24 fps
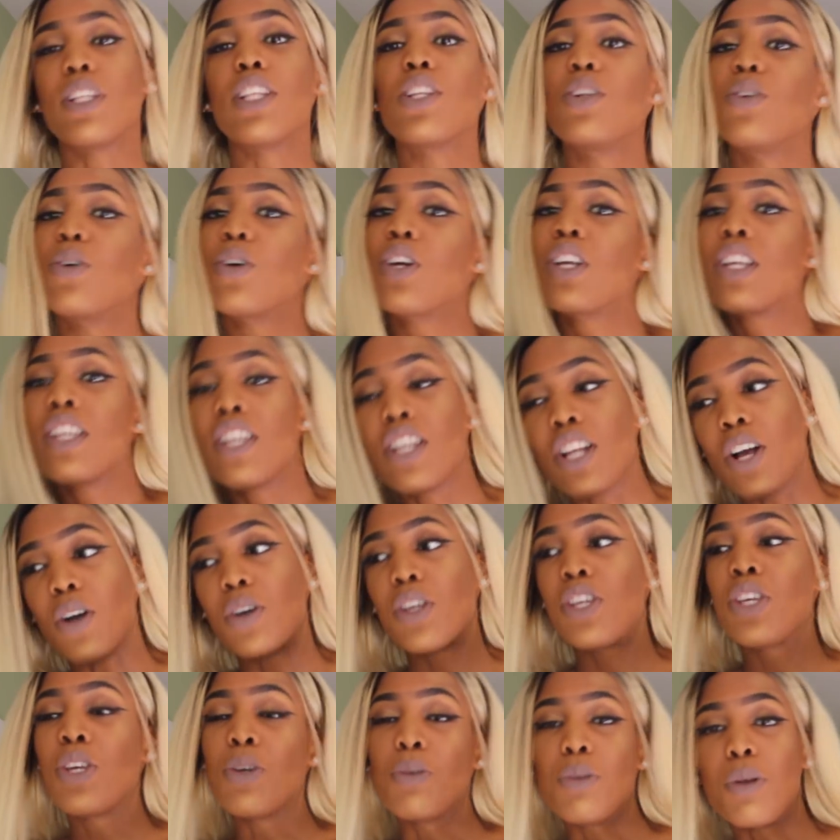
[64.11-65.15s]
with a little, you know,
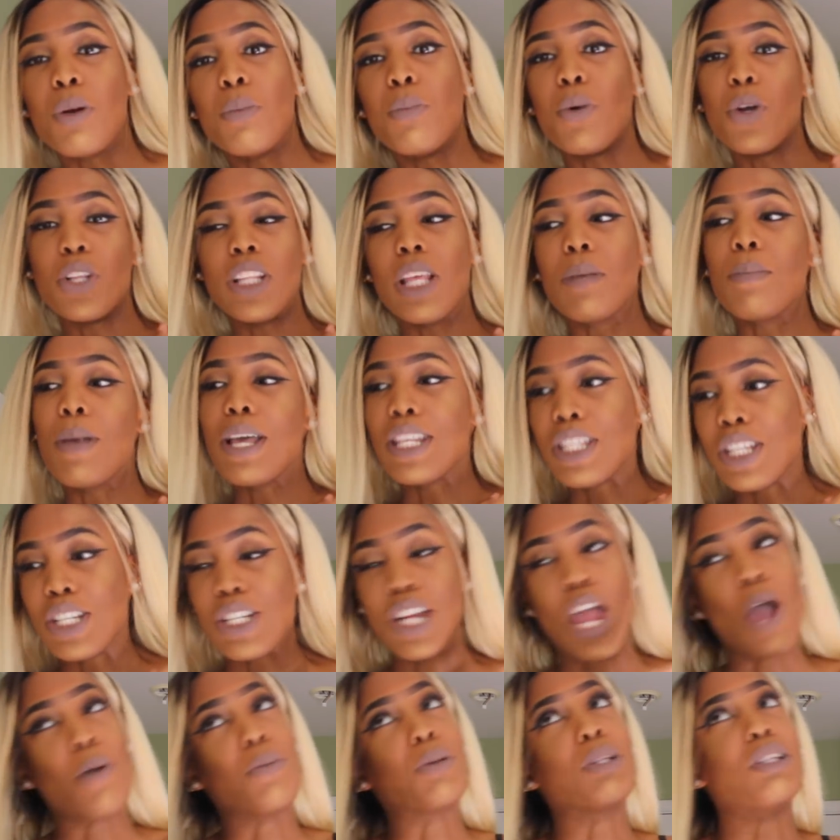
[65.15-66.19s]
cute little birthday message.
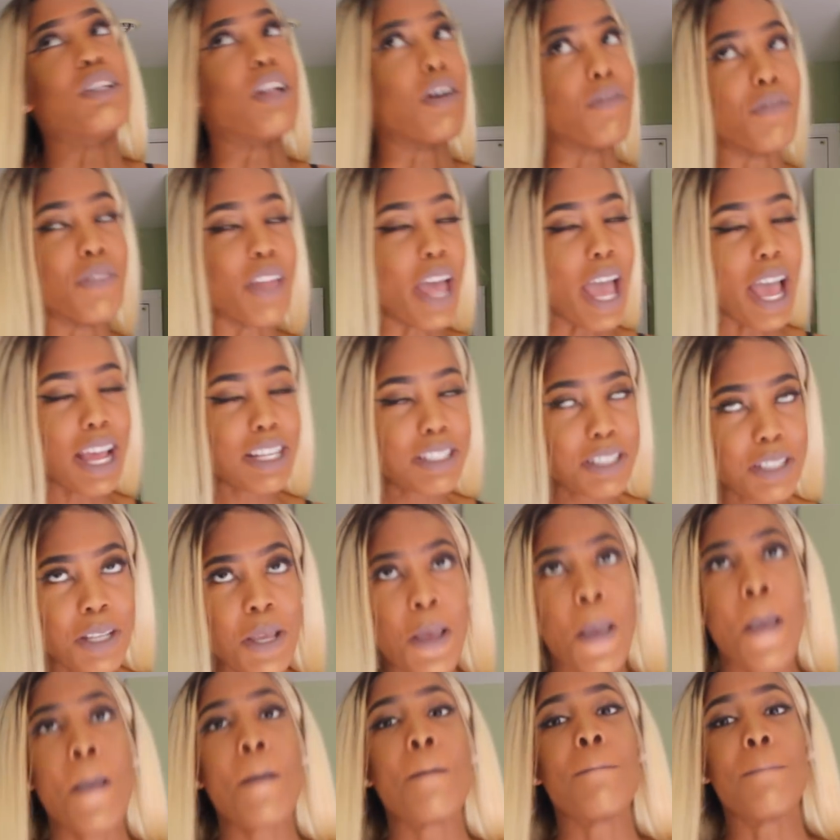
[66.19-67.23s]
I would love that.
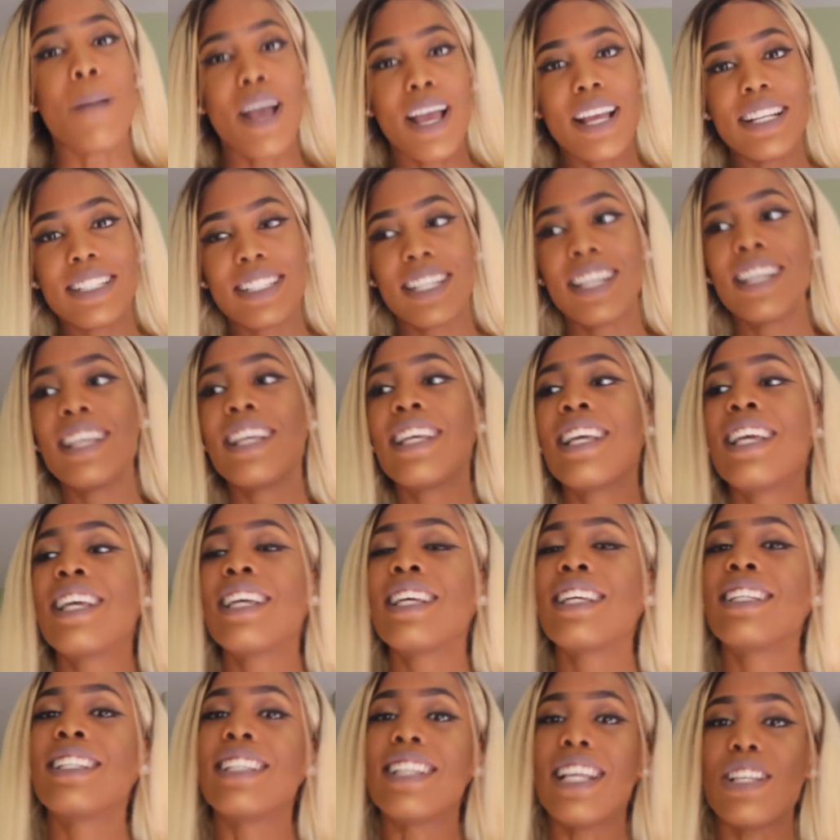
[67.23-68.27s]
But
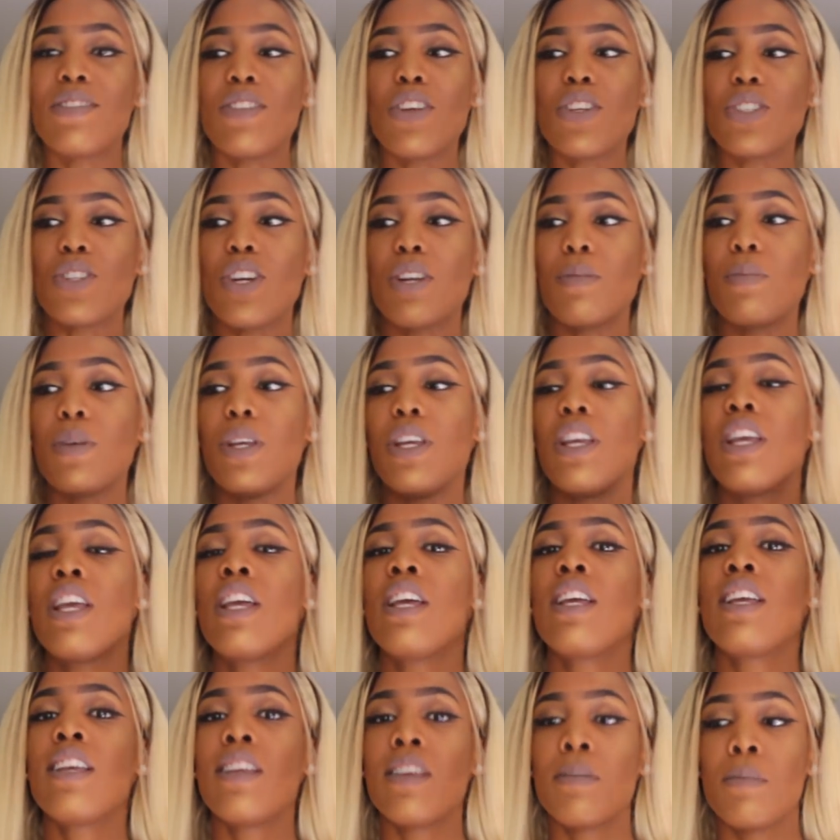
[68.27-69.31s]
today's video is going to be
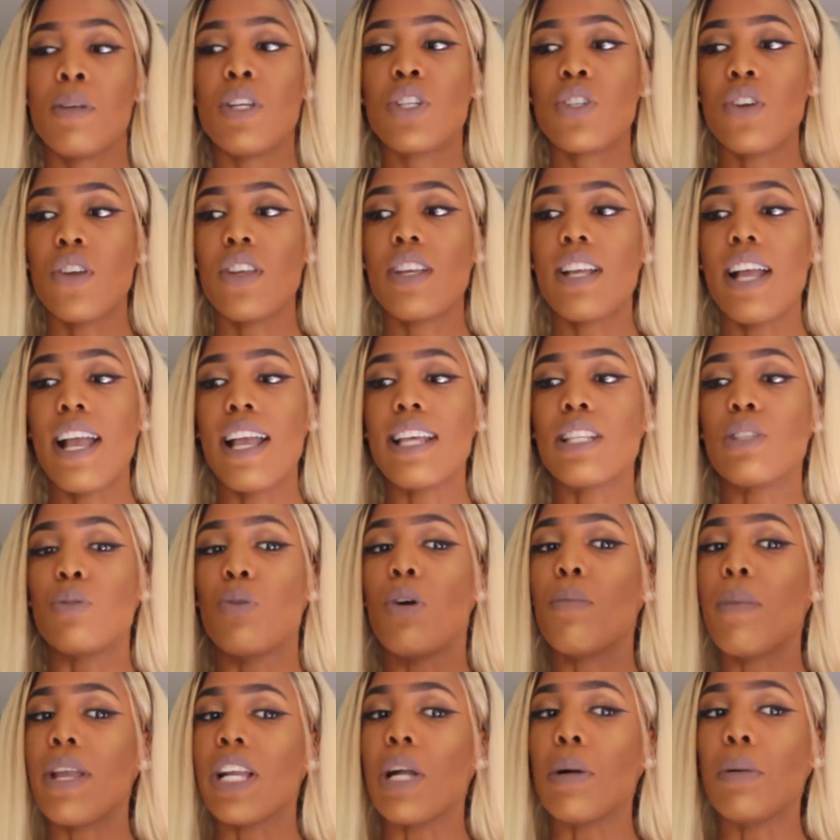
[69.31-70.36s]
me showing you guys
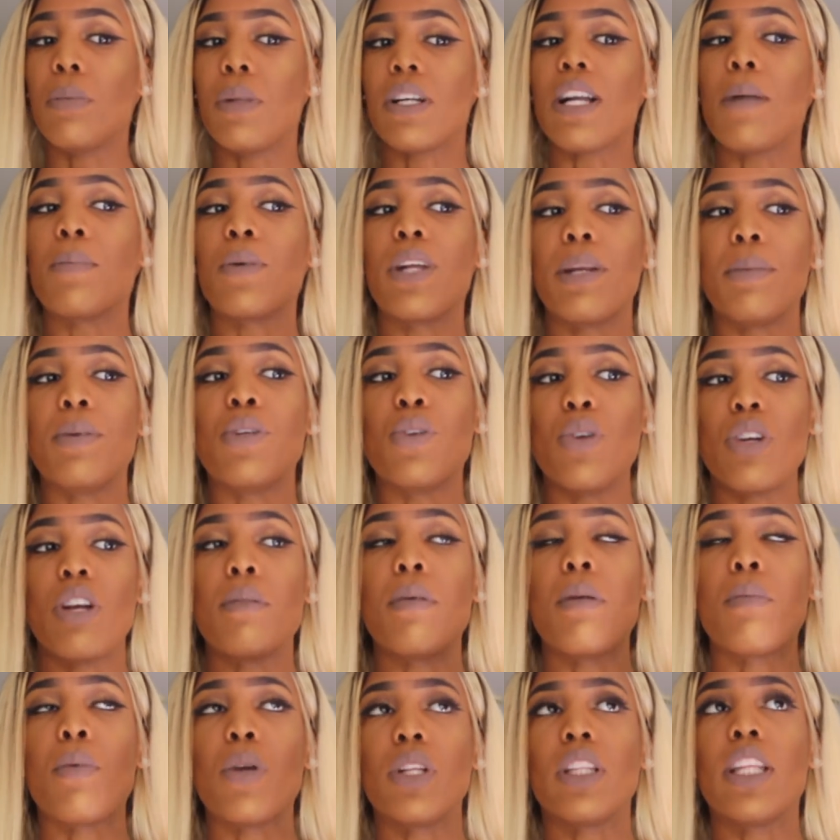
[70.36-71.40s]
what makeup look I'm going to be doing on
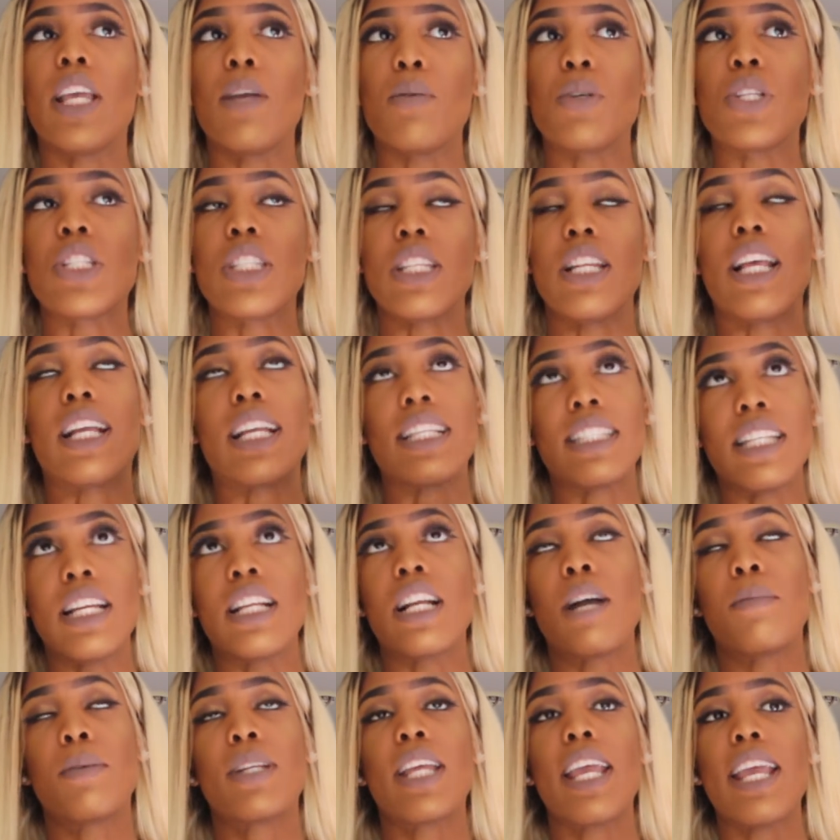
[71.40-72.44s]
my birthday, which is, like I said, a
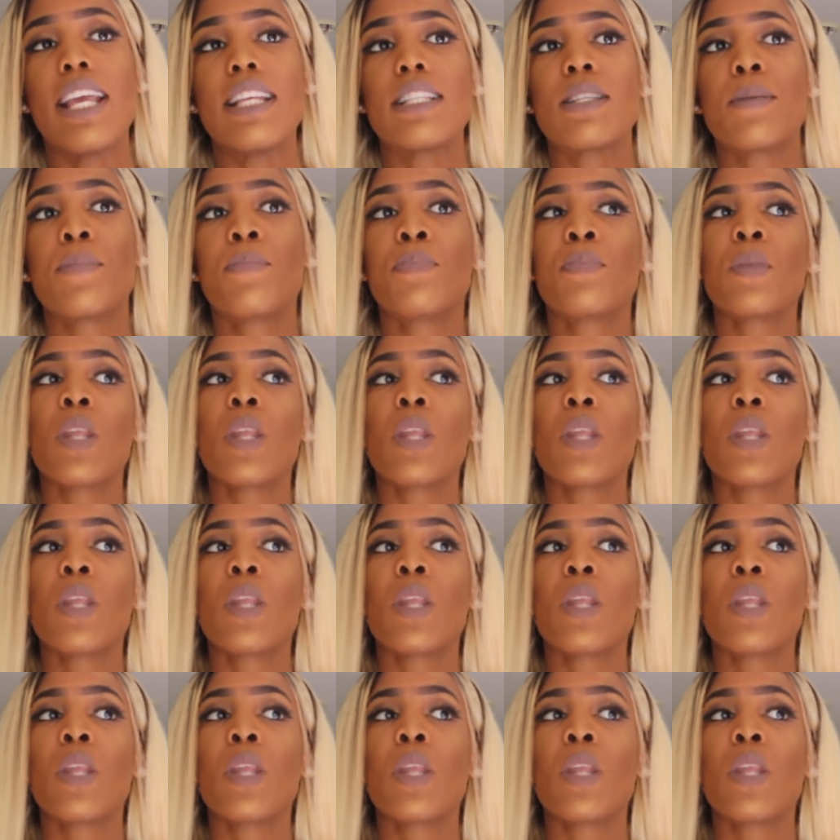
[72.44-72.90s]
couple days.